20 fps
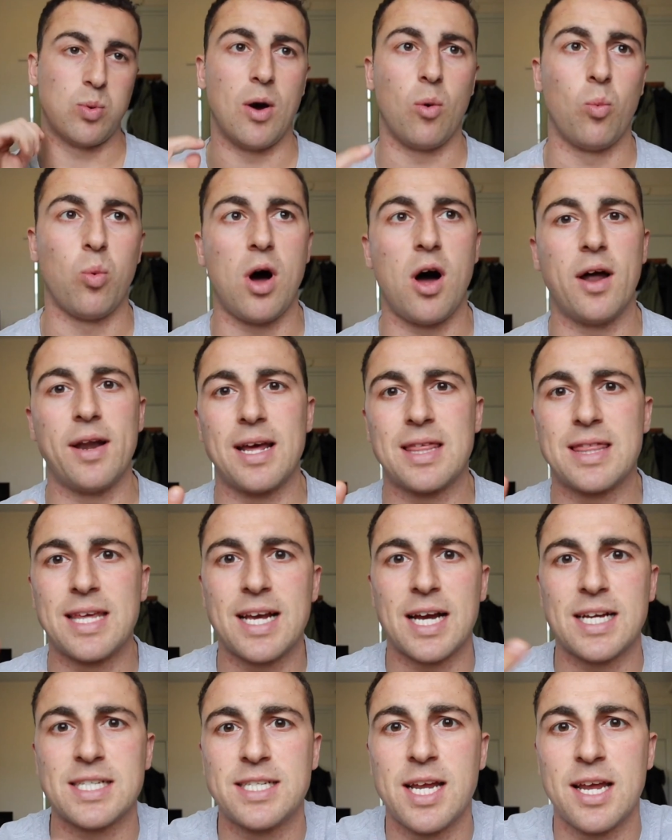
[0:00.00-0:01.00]
Well, one, I
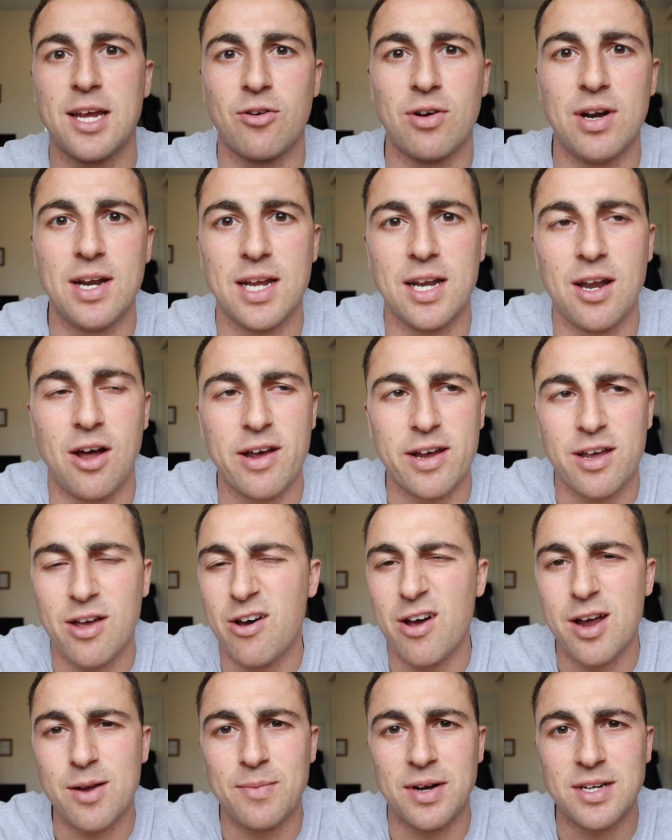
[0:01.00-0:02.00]
think I secretly like hurting